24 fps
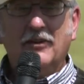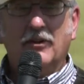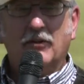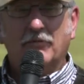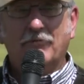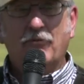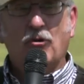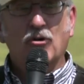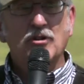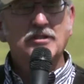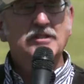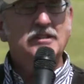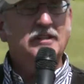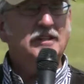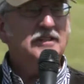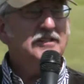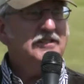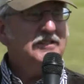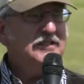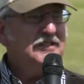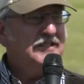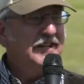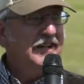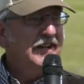you know, forcing
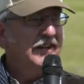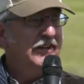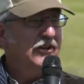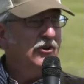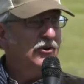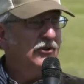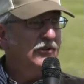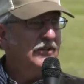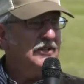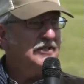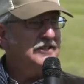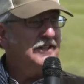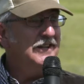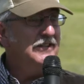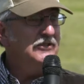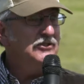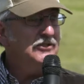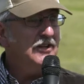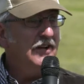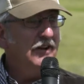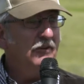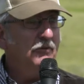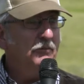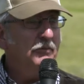us to stand here in the
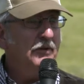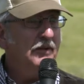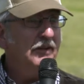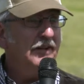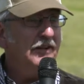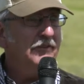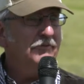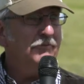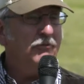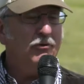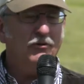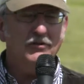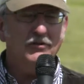sunshine would be like